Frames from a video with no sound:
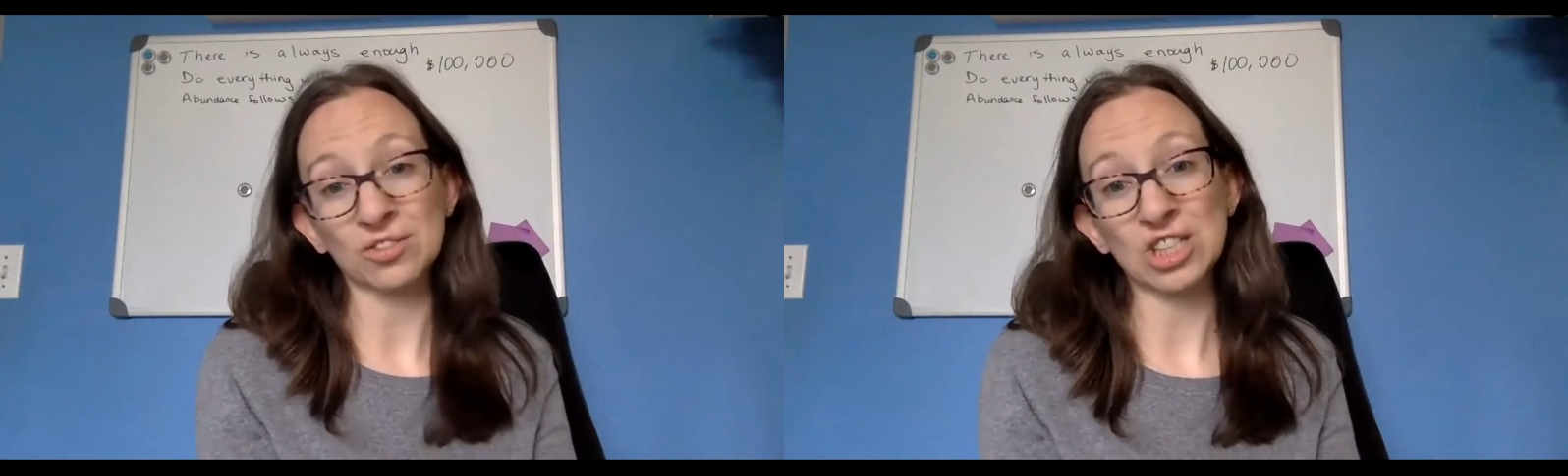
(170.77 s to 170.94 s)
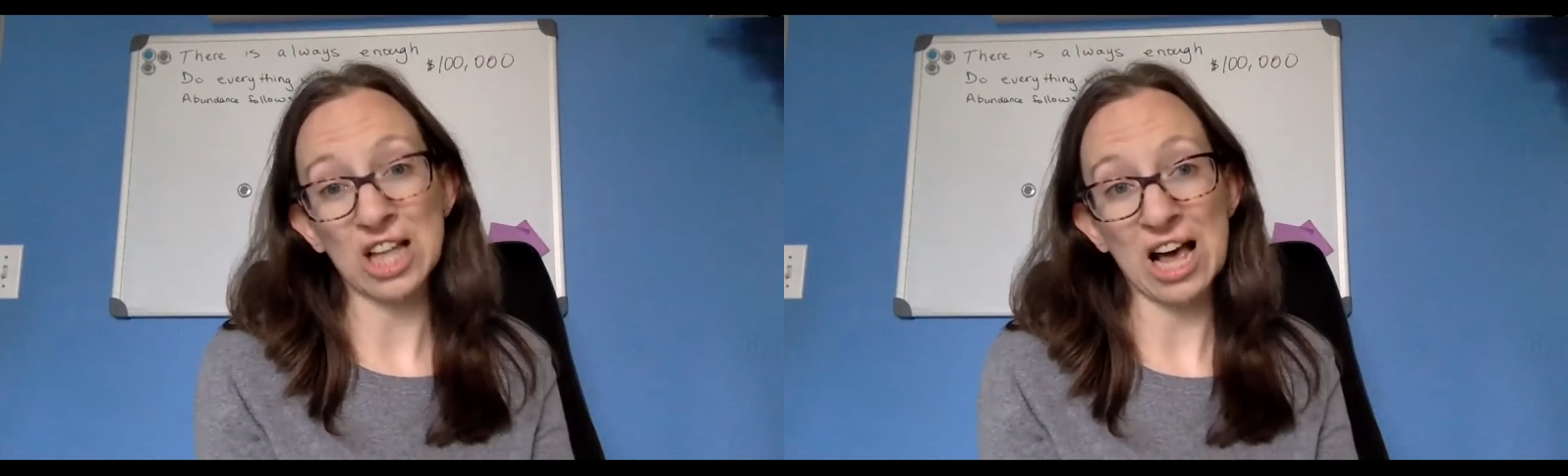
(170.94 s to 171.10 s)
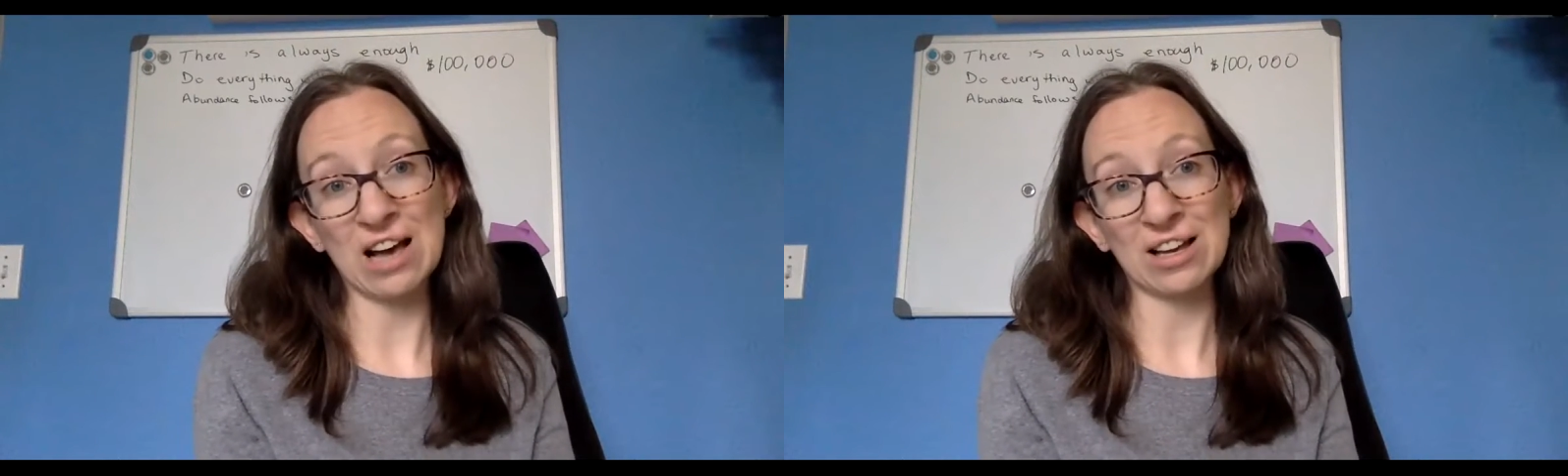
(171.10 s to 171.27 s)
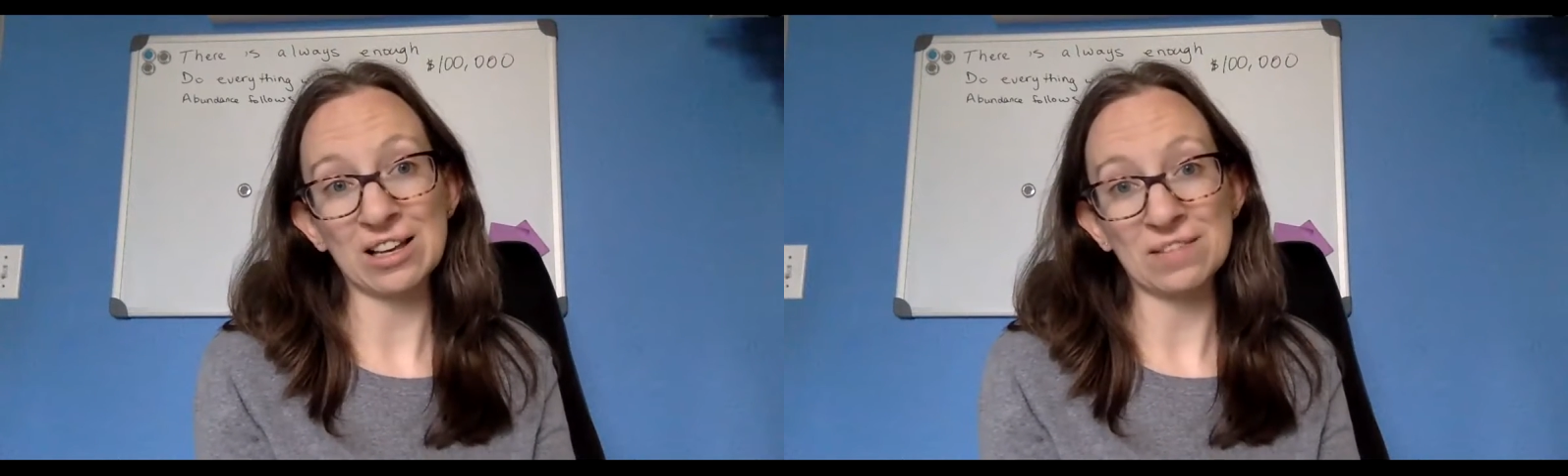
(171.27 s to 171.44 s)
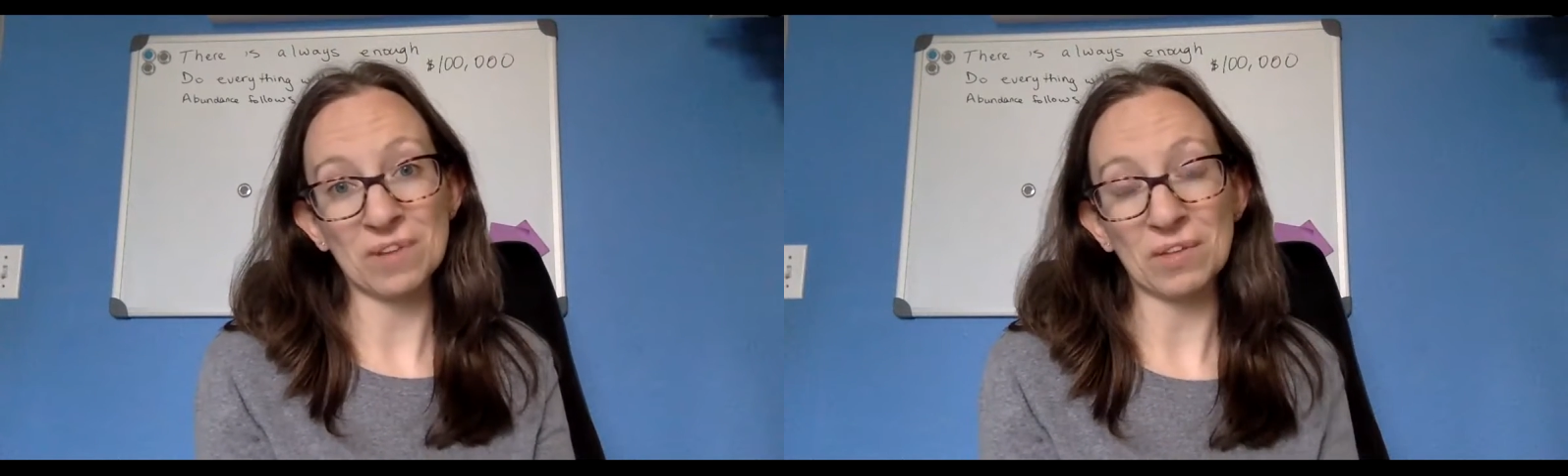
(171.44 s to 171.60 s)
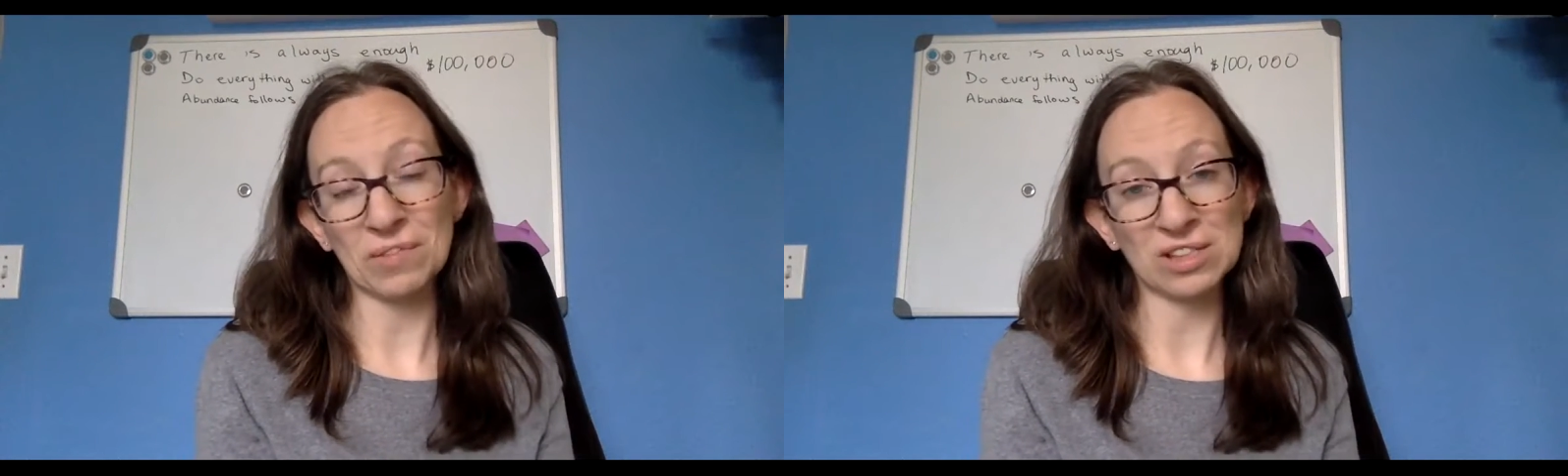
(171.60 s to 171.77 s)
snag in
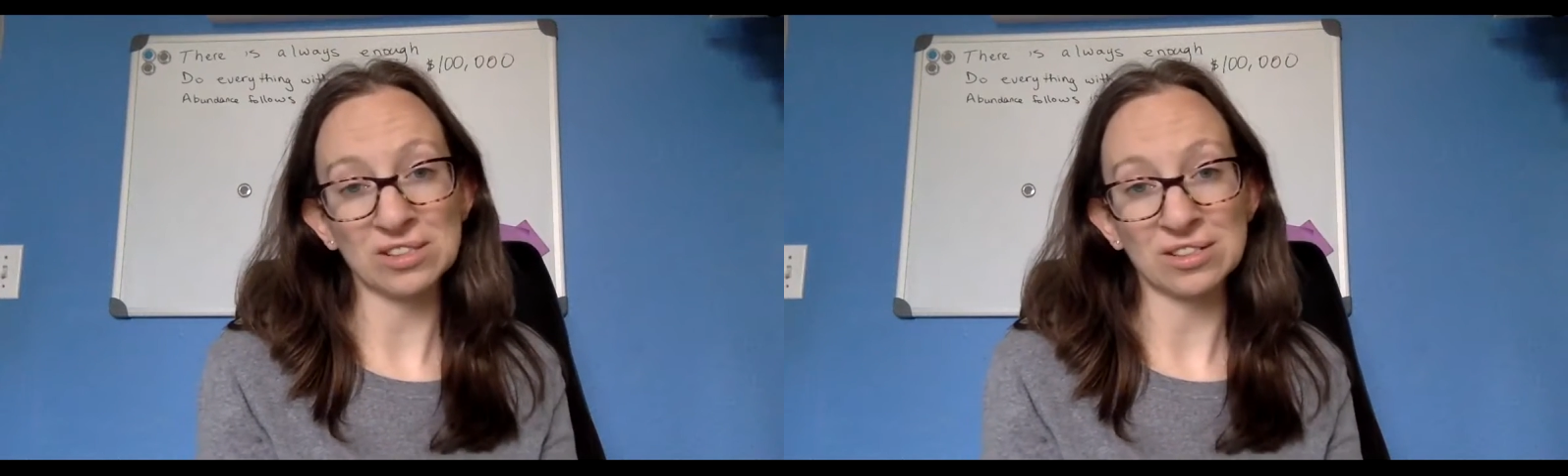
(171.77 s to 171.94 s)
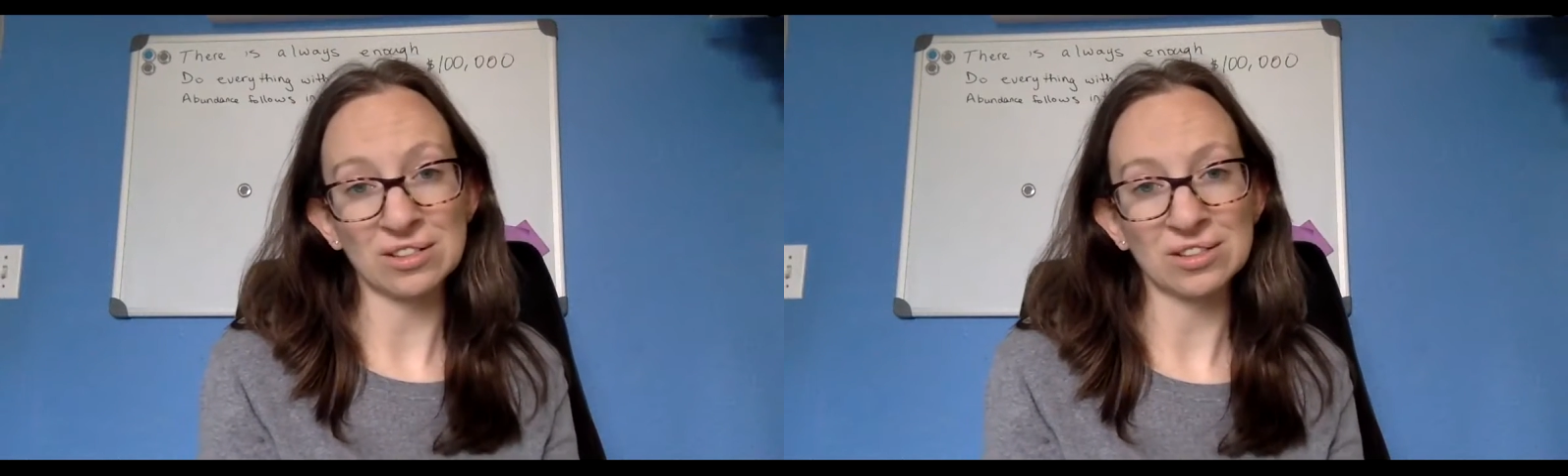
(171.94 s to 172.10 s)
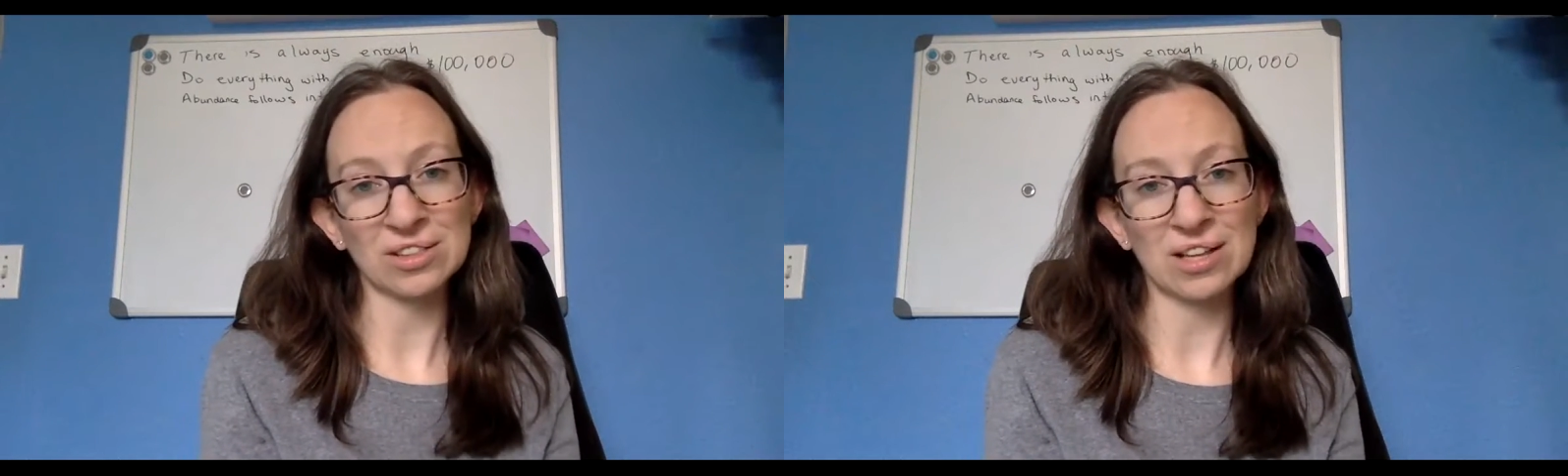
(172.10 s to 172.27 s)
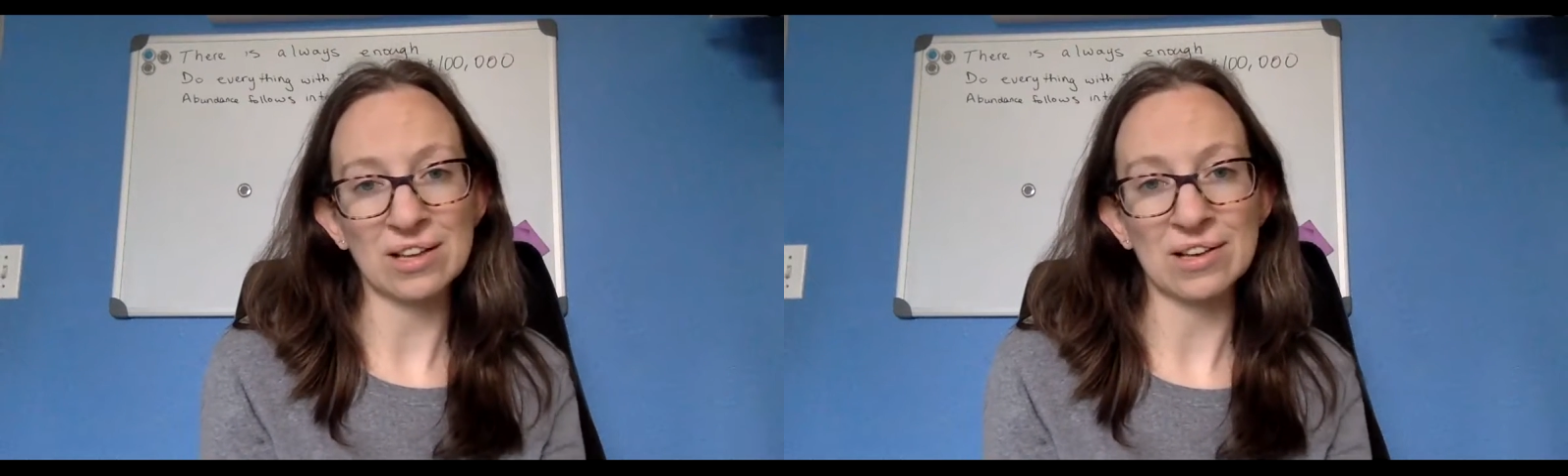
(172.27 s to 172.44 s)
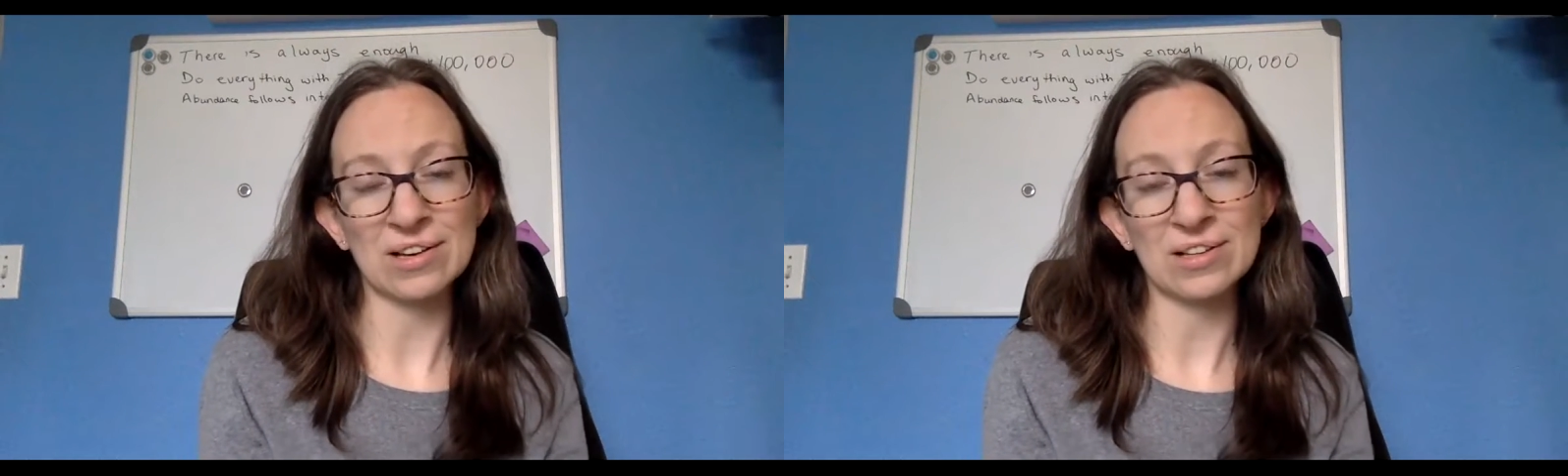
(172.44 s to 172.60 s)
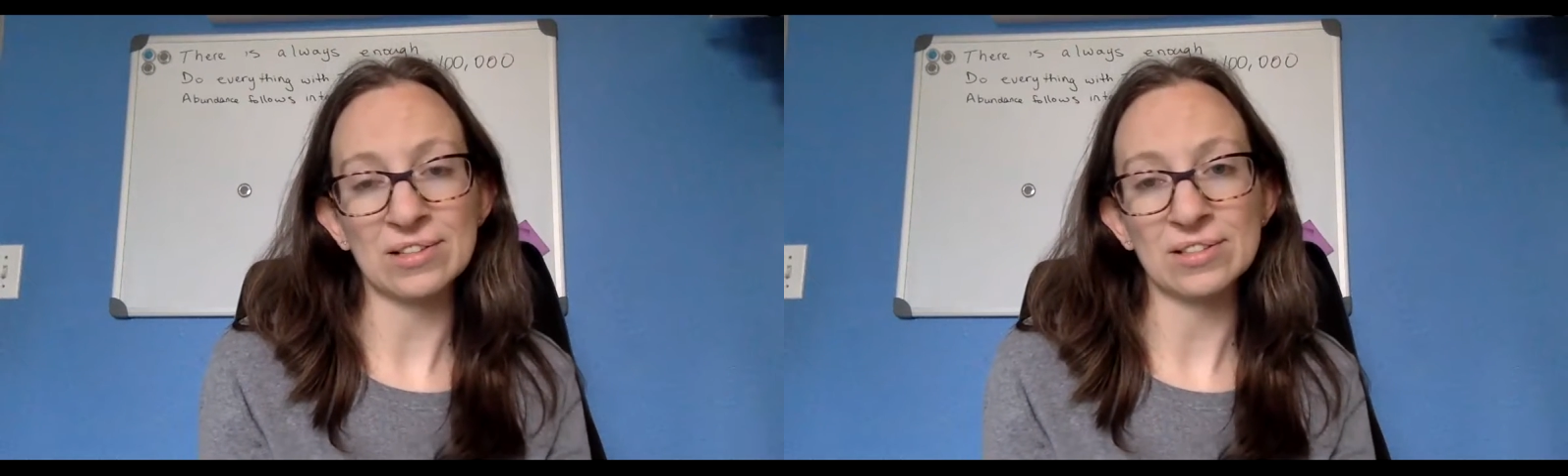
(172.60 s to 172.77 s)
my business,
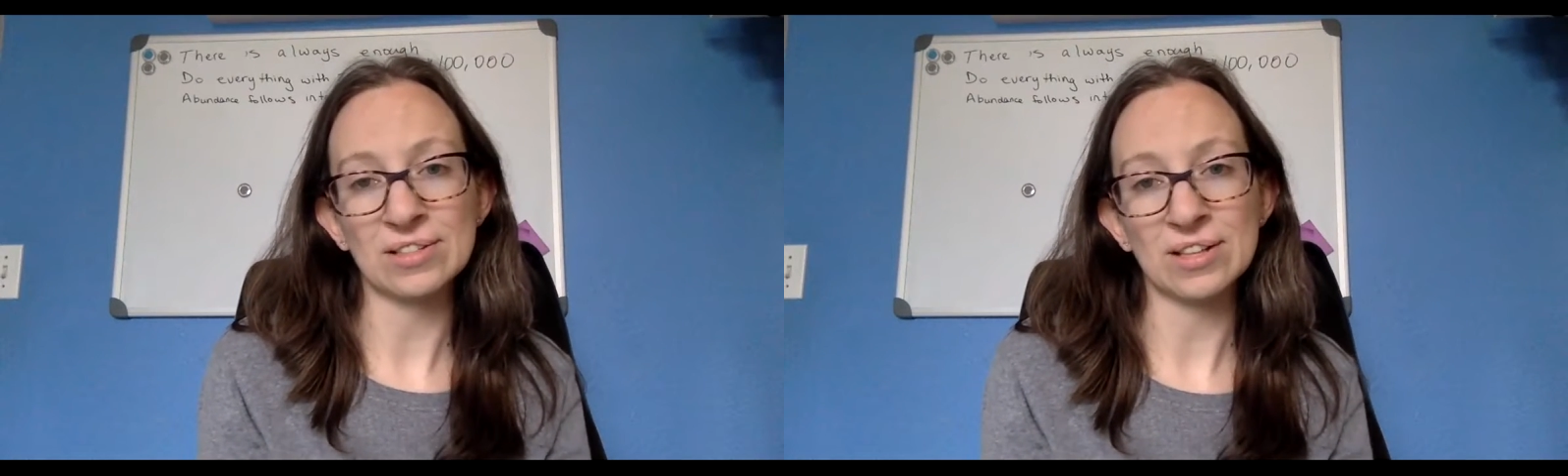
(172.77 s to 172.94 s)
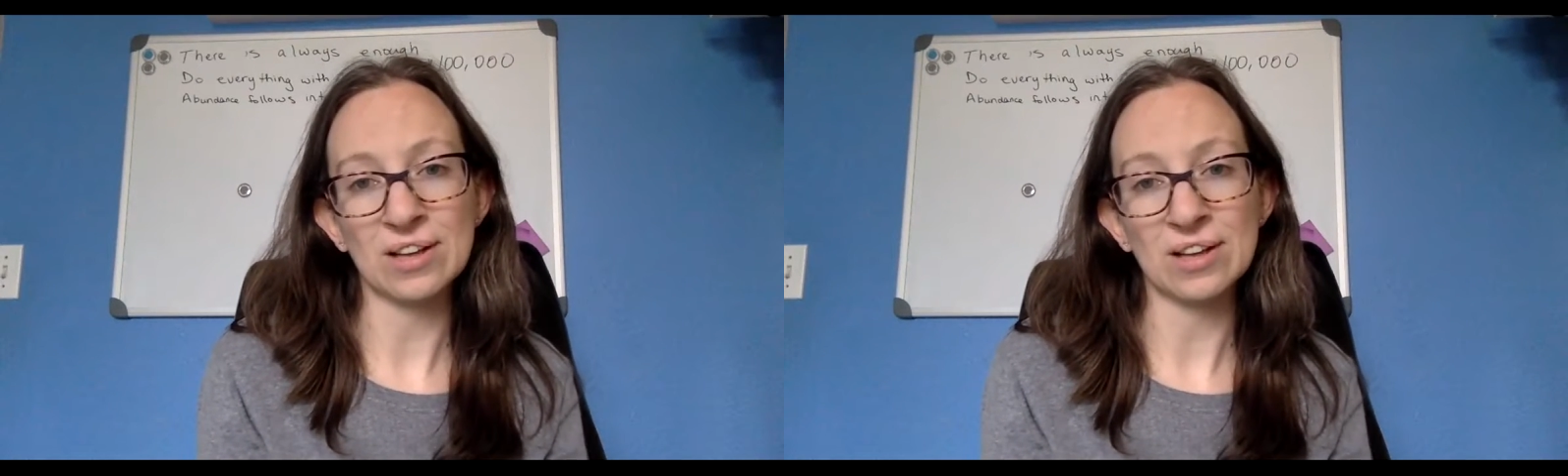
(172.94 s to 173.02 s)
and